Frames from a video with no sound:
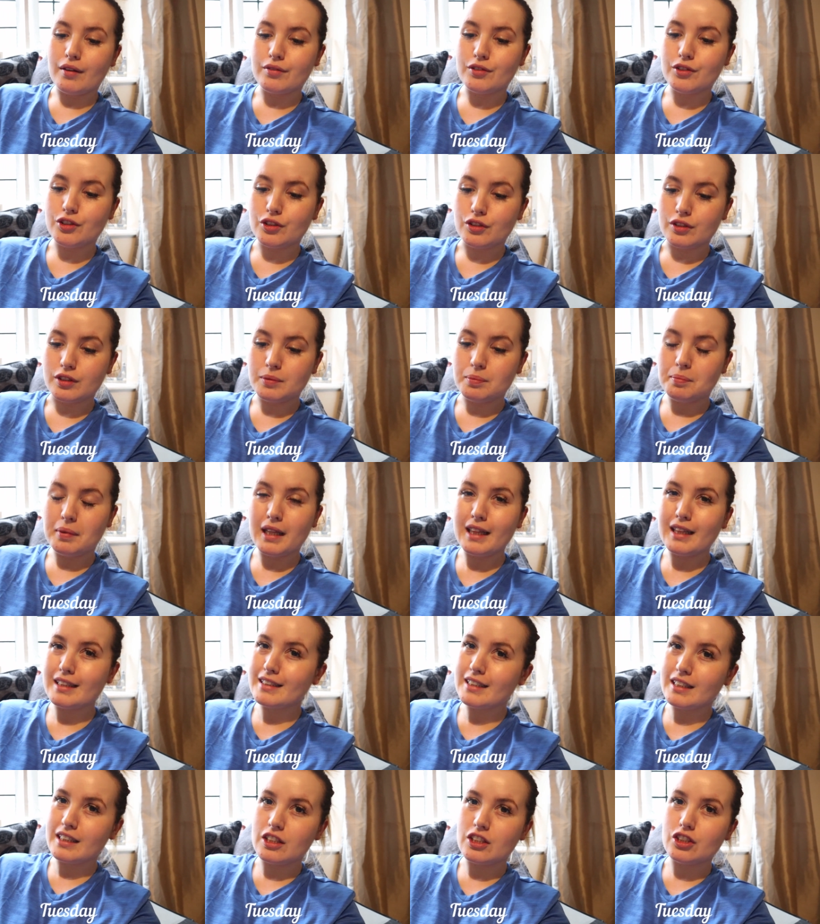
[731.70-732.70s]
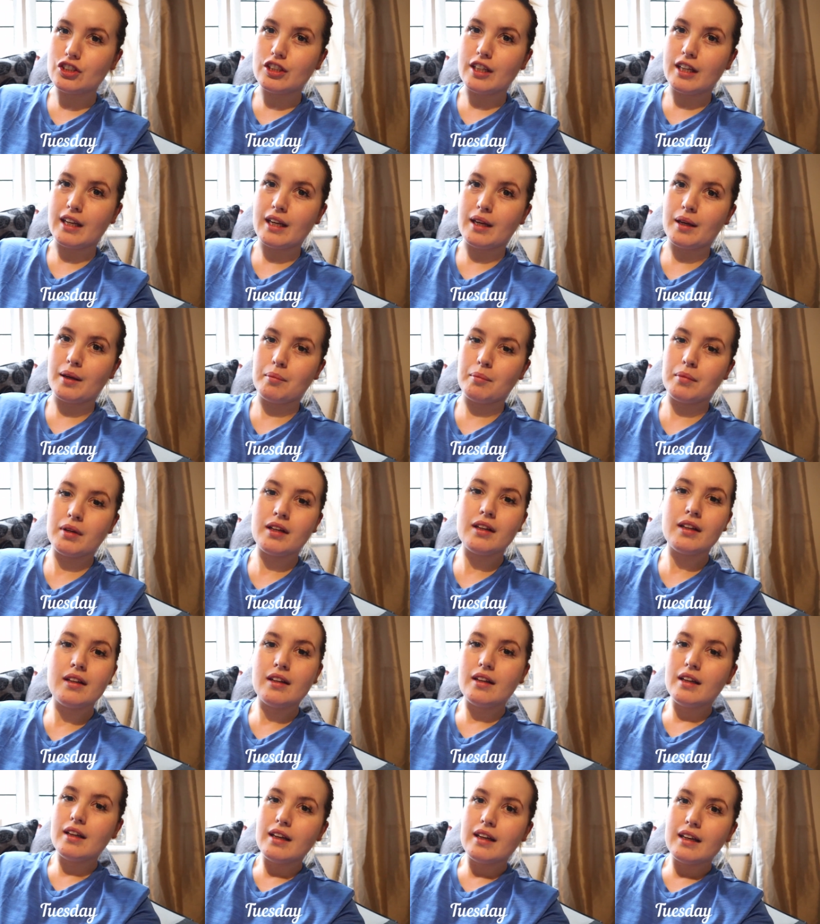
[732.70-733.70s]
I've just been to the gym,
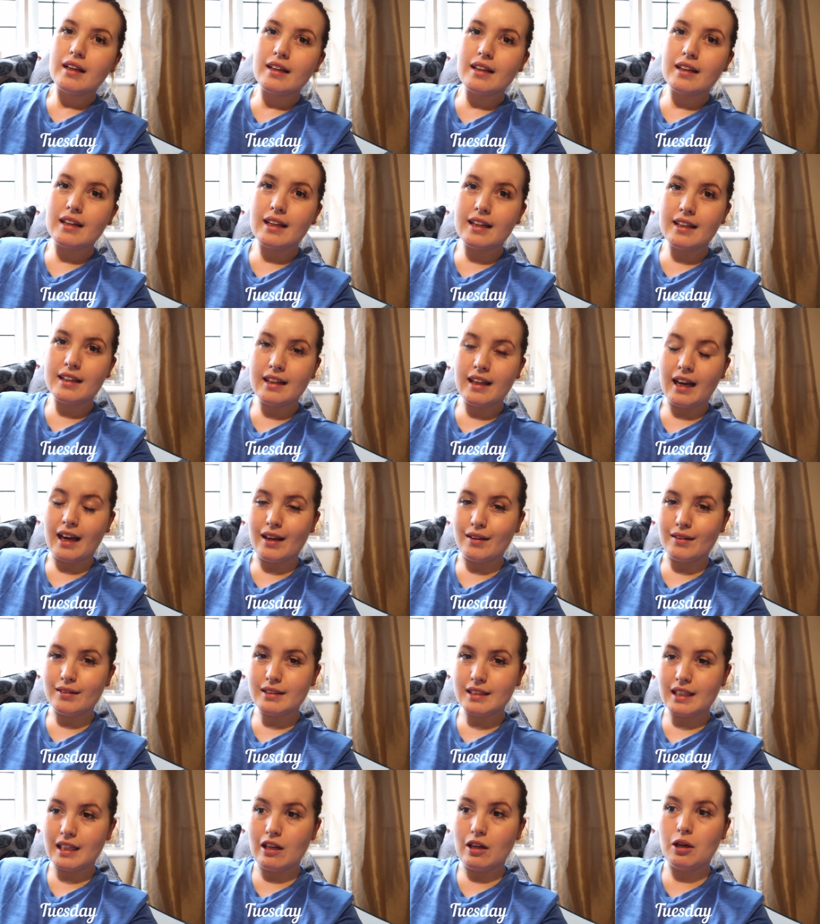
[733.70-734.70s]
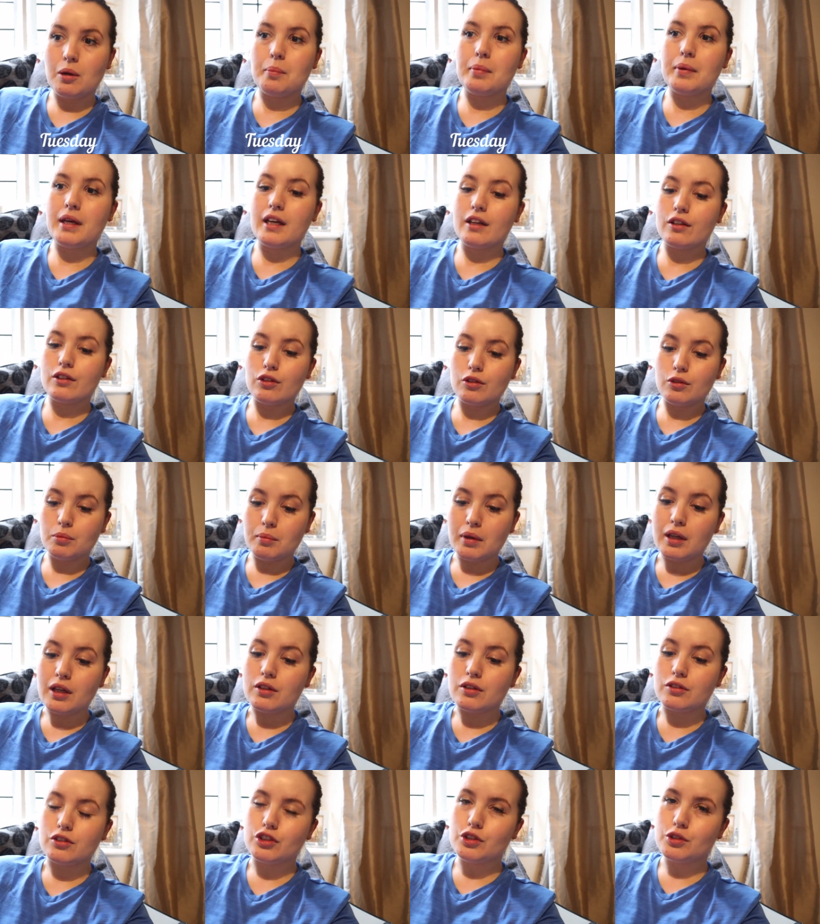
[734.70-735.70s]
cleaned the house a little bit, cooked my
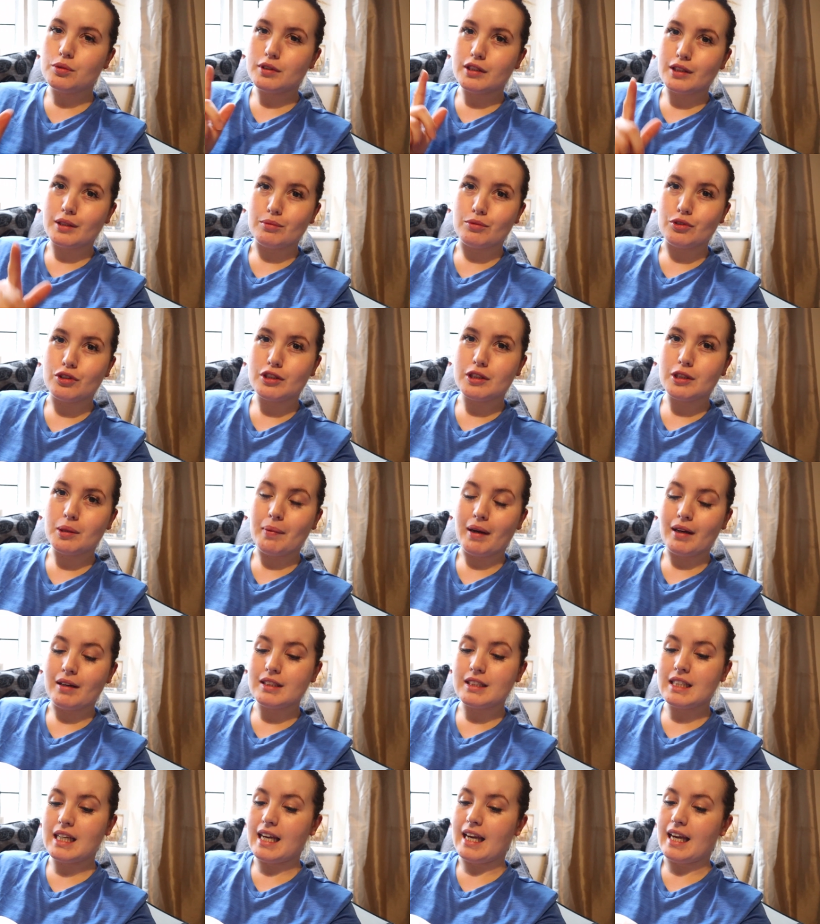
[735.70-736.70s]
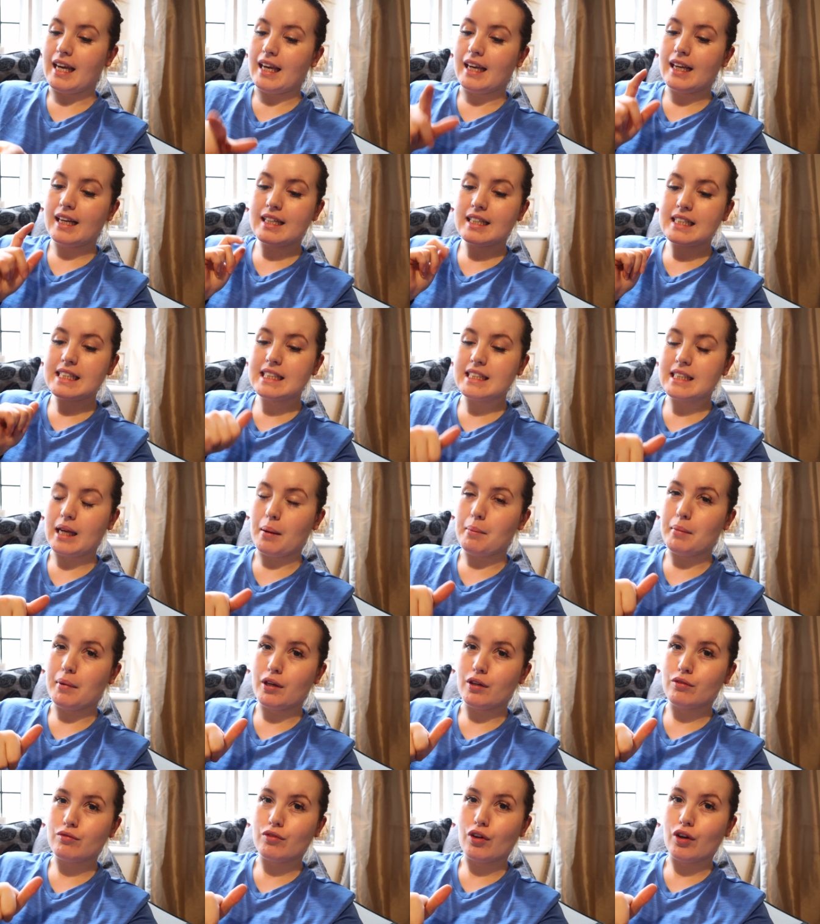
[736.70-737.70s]
lunch, which I'm just about to eat,
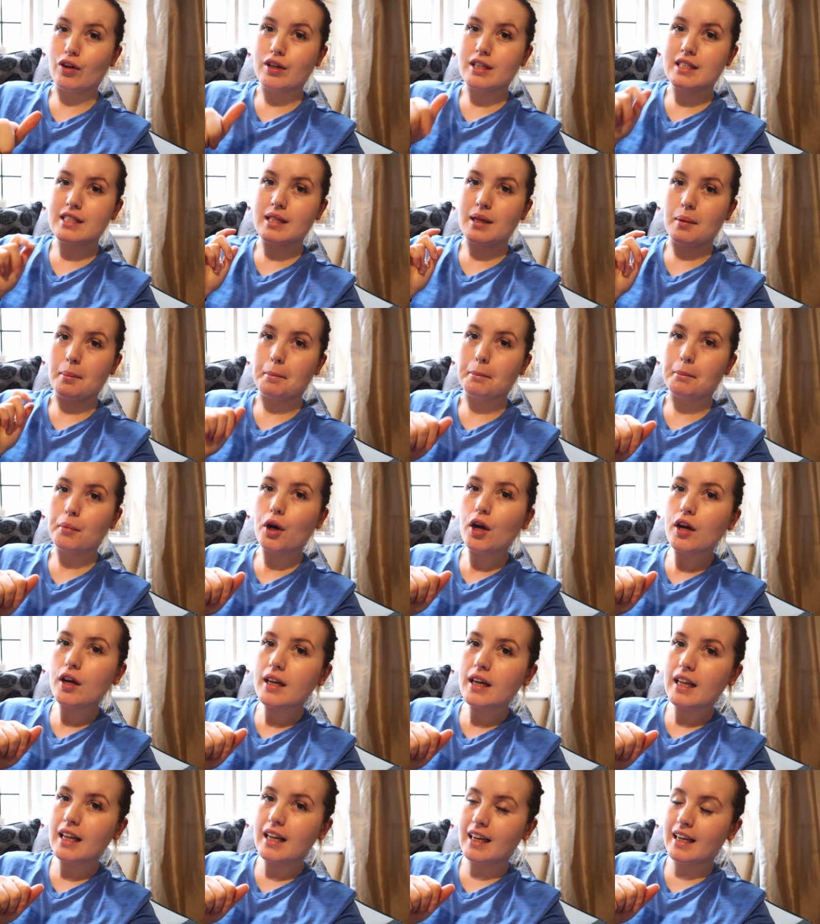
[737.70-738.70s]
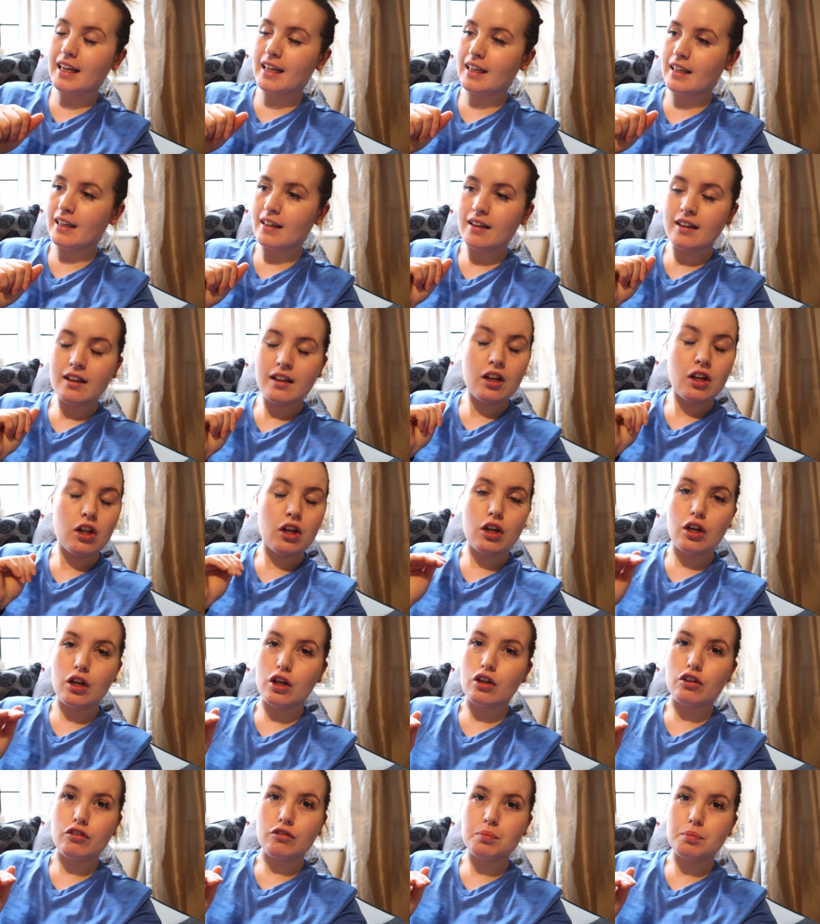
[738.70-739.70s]
salmon, rice and broccoli.
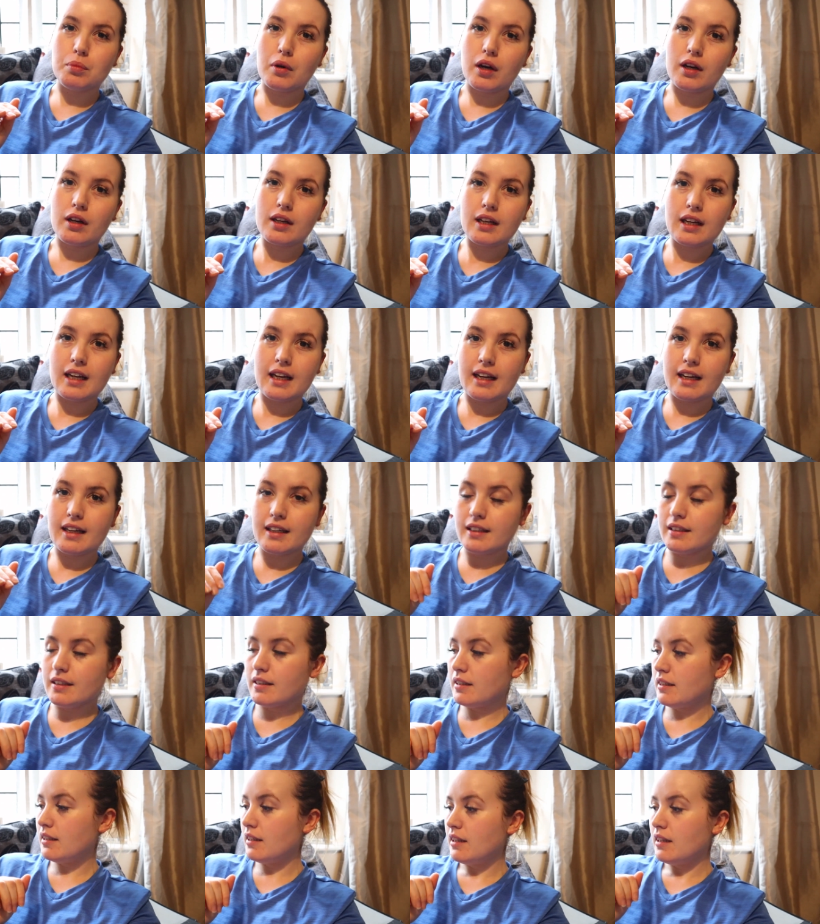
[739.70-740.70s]
Love broccoli.